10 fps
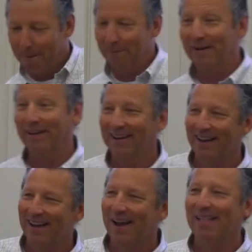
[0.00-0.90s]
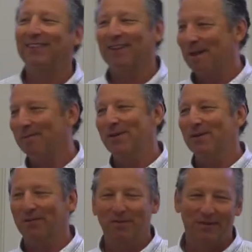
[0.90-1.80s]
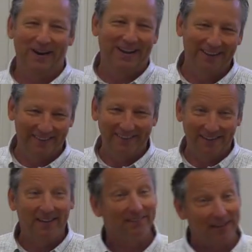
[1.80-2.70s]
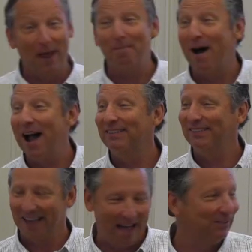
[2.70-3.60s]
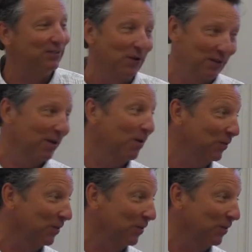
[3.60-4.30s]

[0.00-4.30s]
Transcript: Pretty good, huh? That's all I'm doing for free. 10 bucks, I'll show you the whole